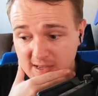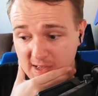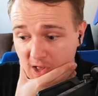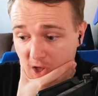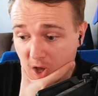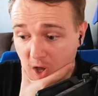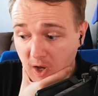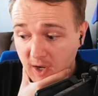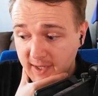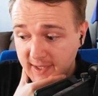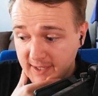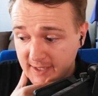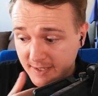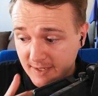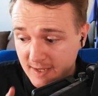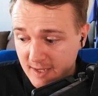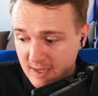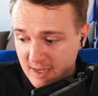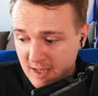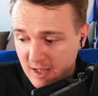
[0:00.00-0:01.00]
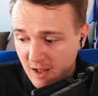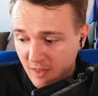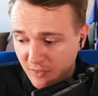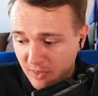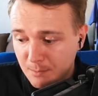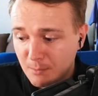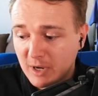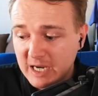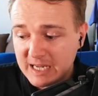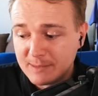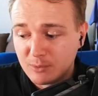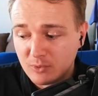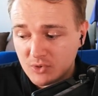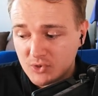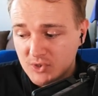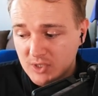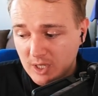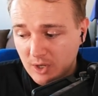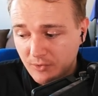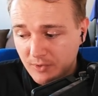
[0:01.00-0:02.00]
earlier, the Moneyball
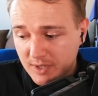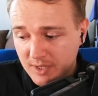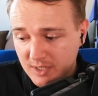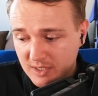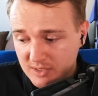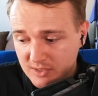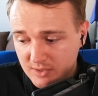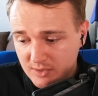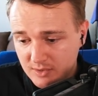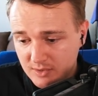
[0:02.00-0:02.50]
series,